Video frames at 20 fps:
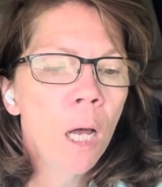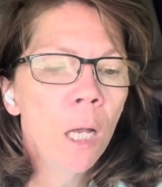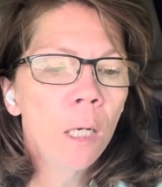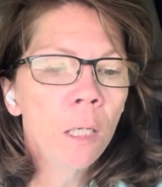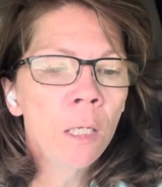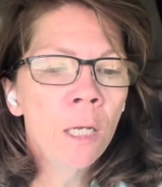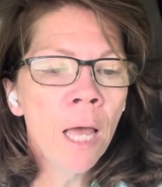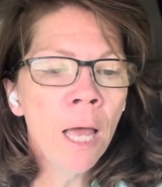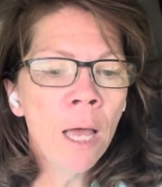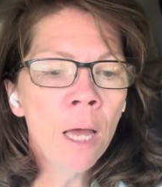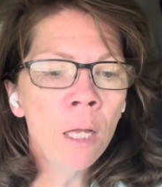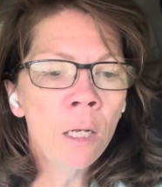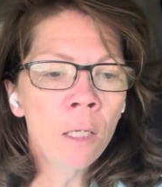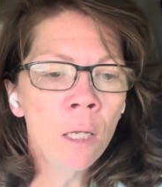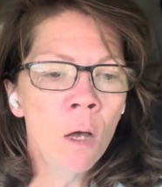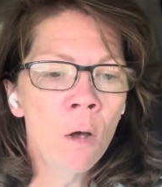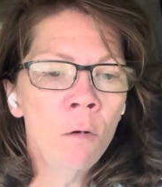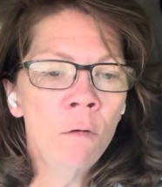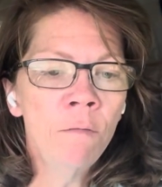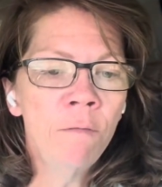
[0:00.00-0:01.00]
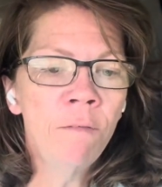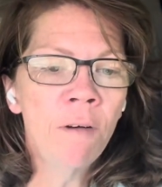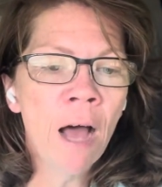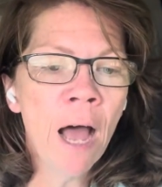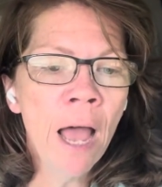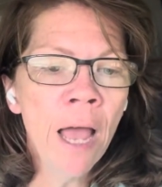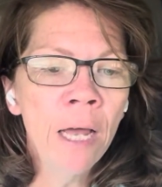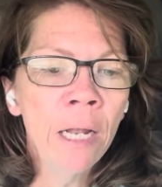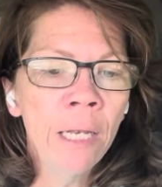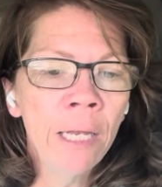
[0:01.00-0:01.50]
Let alone
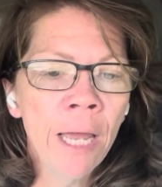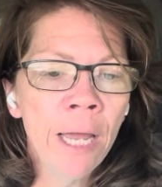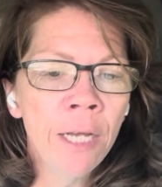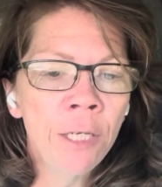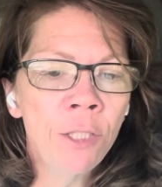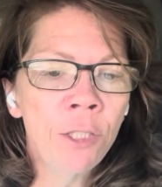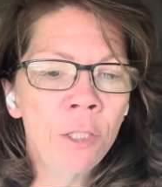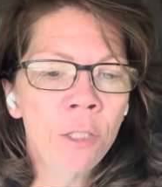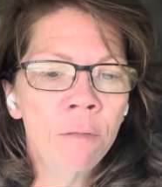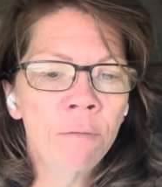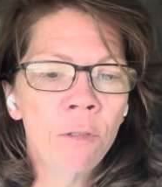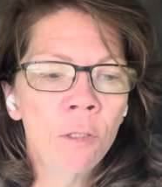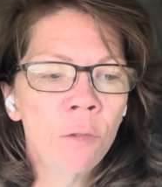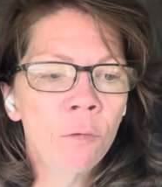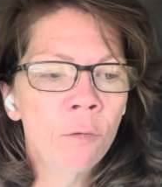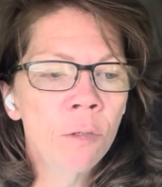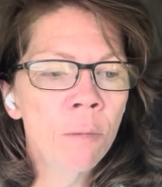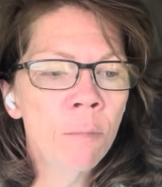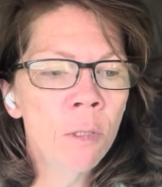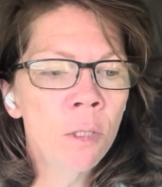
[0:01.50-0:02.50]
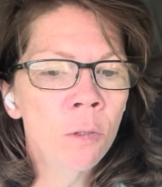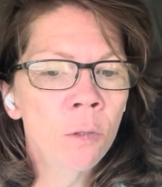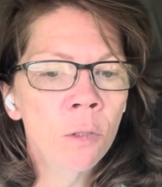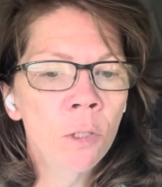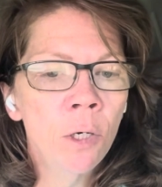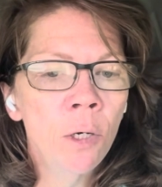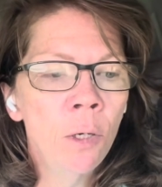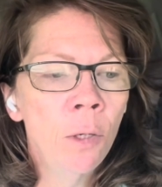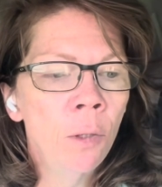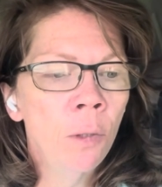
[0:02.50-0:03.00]
violation of the criminal
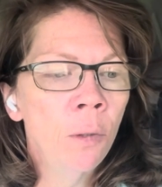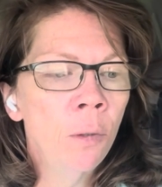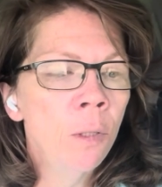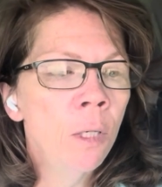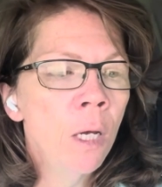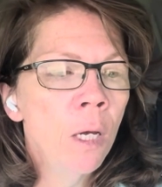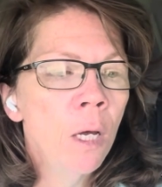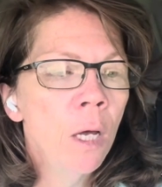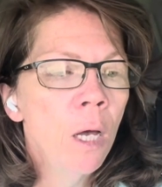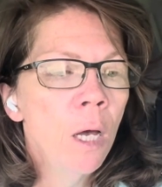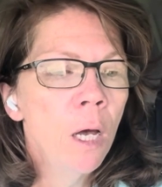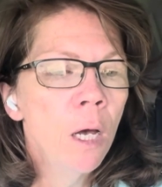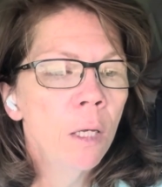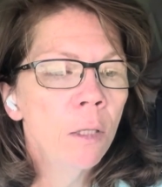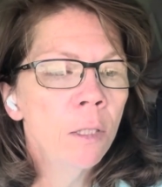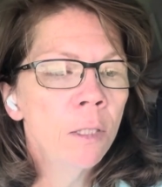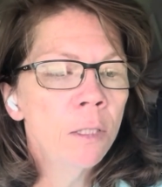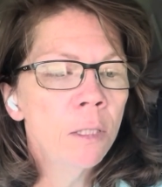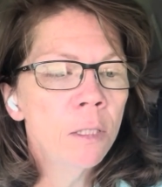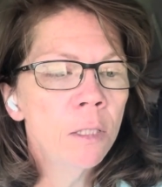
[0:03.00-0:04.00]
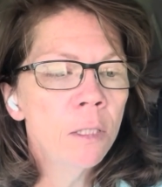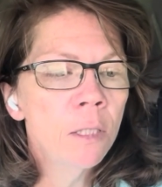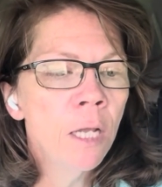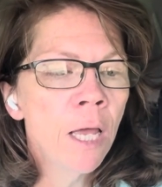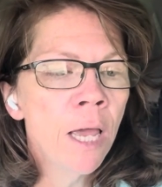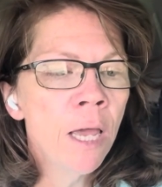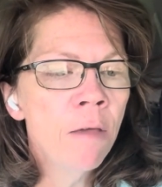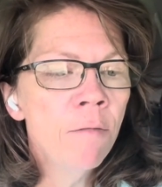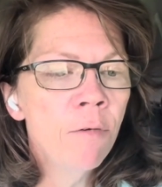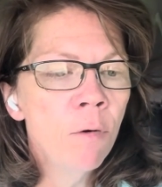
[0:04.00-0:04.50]
code that the
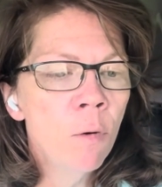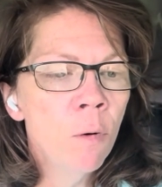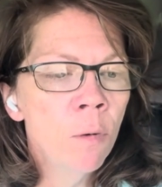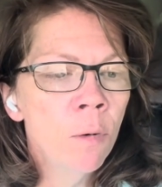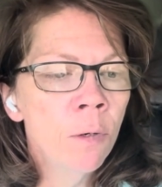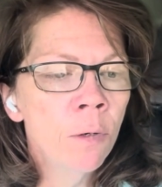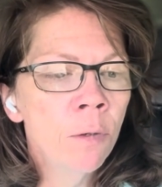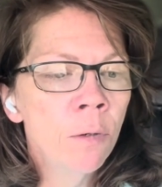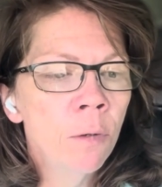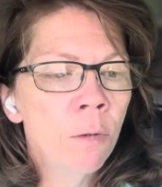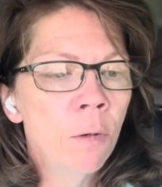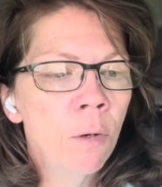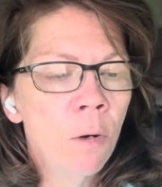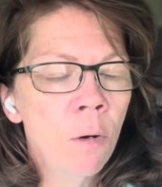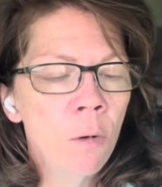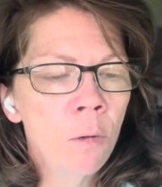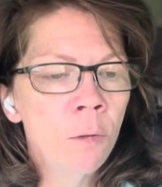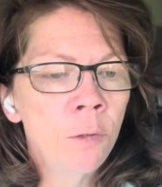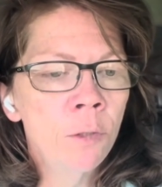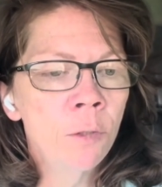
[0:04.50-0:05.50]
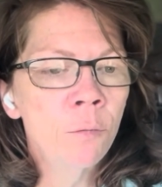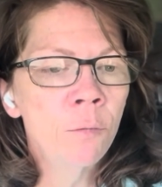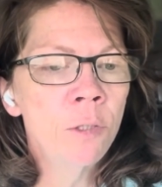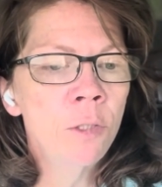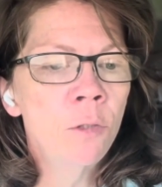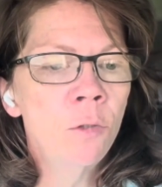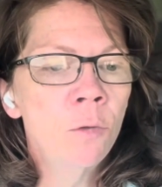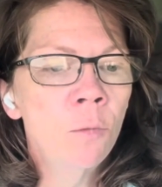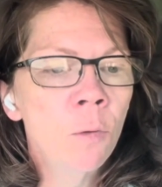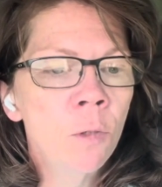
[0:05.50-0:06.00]
slaveholder
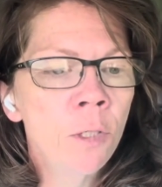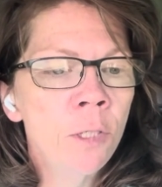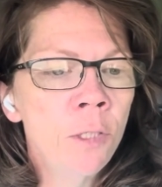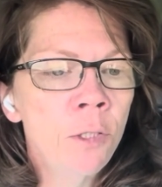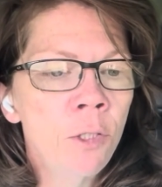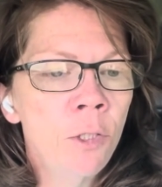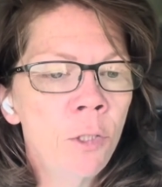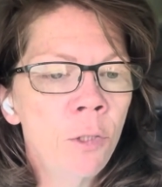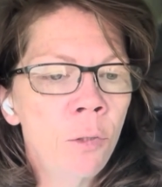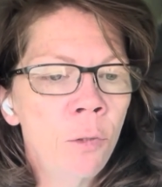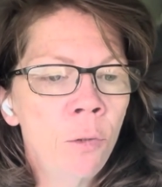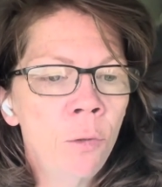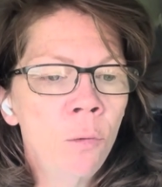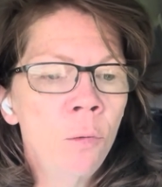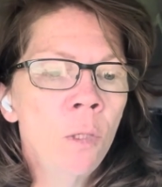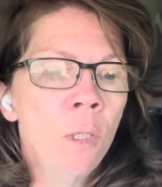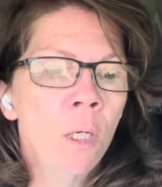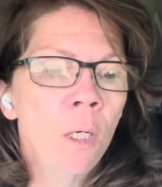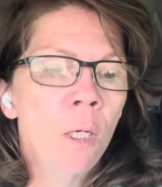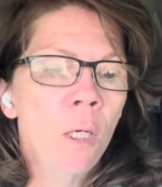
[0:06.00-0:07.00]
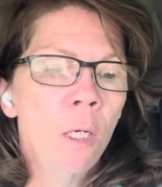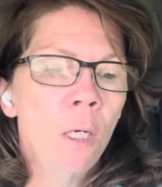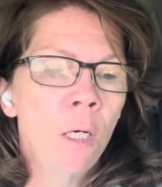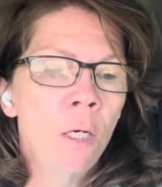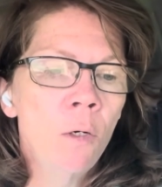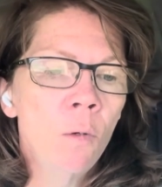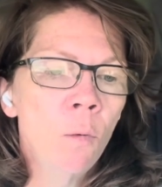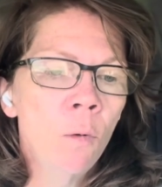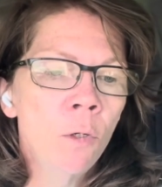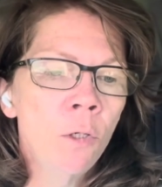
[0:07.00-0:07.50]
resorted to
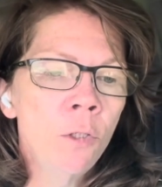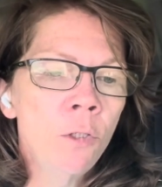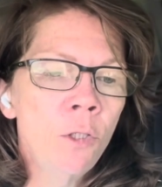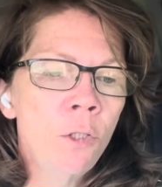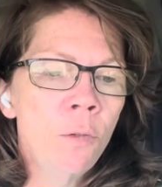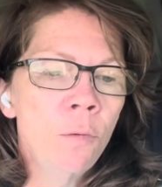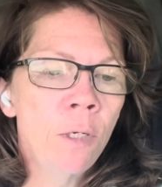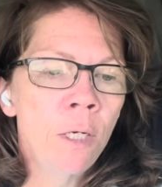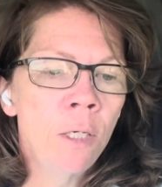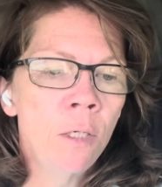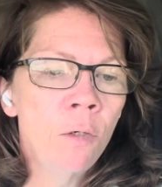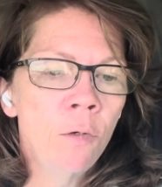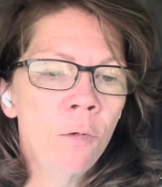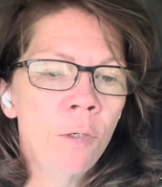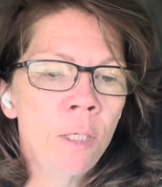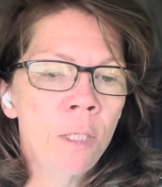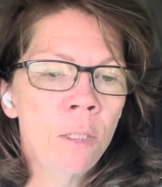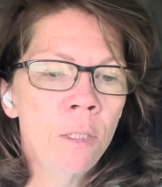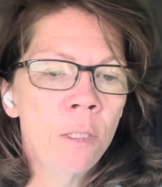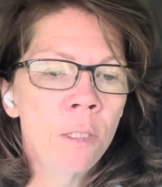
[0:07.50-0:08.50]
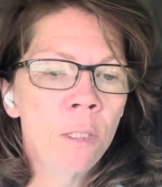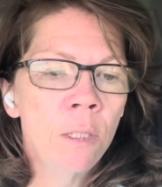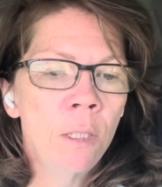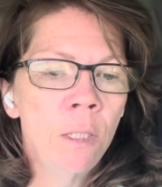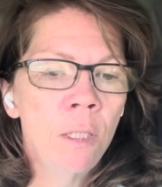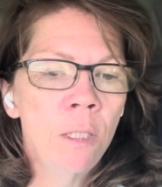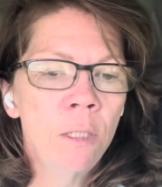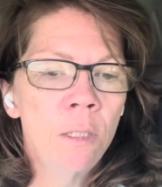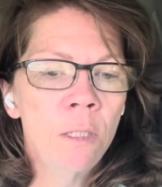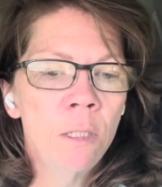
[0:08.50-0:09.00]
in order to increase
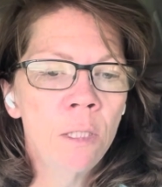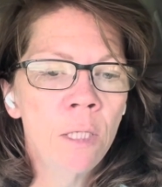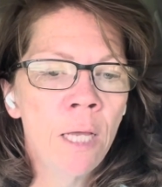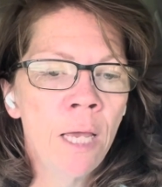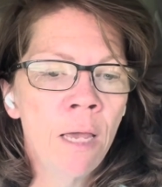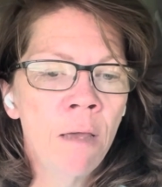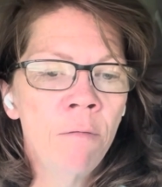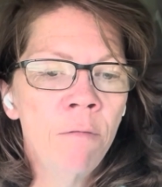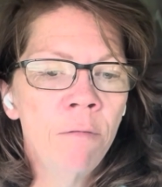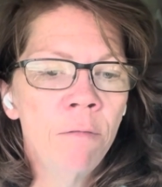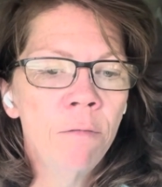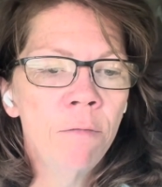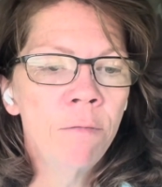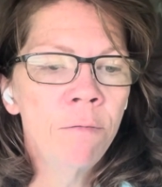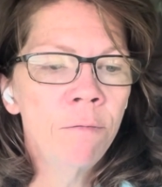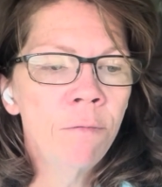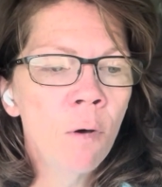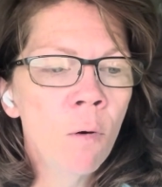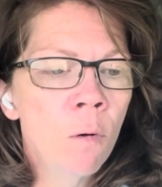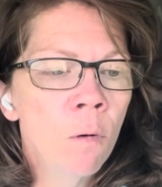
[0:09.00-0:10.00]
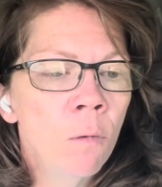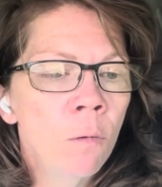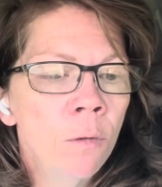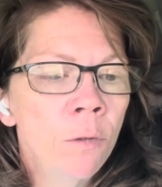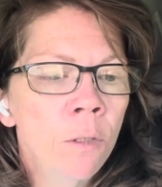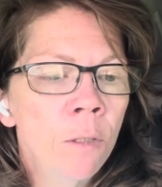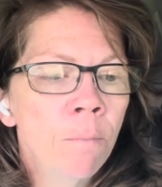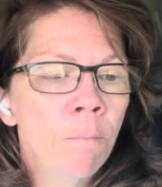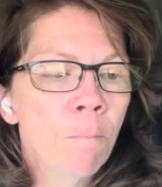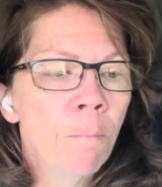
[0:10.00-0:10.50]
his slave fold.